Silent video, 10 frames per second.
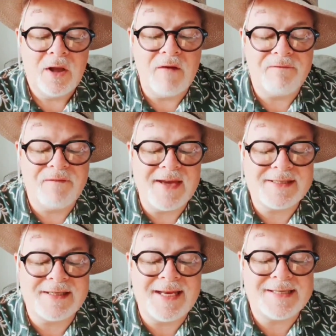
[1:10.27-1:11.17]
Her
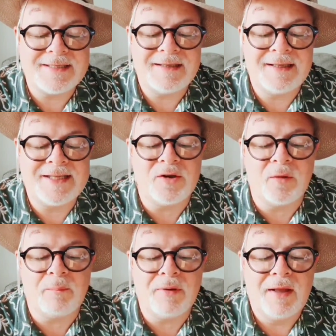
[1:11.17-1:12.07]
face lit
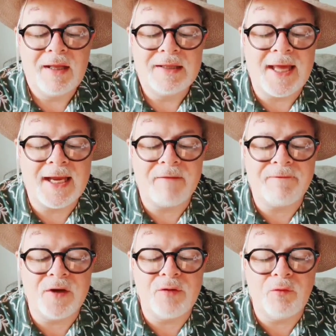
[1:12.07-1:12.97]
up like a
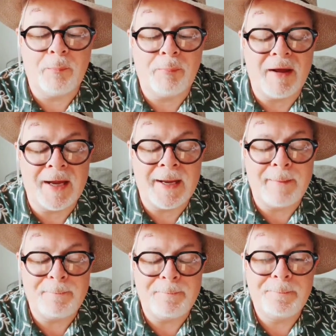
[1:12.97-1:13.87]
funeral
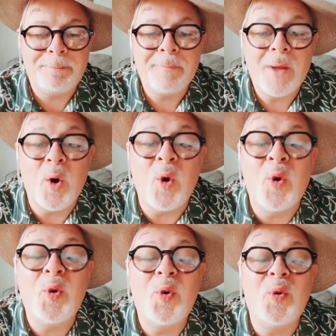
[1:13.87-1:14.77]
pyre.
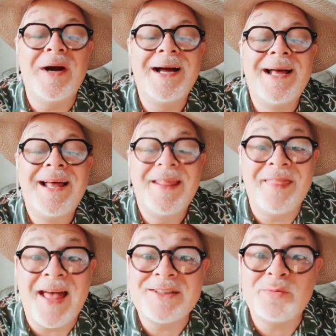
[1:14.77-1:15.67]
"Oh,
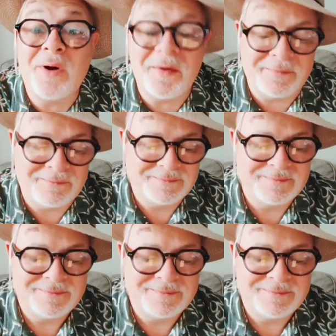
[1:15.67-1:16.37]
that one."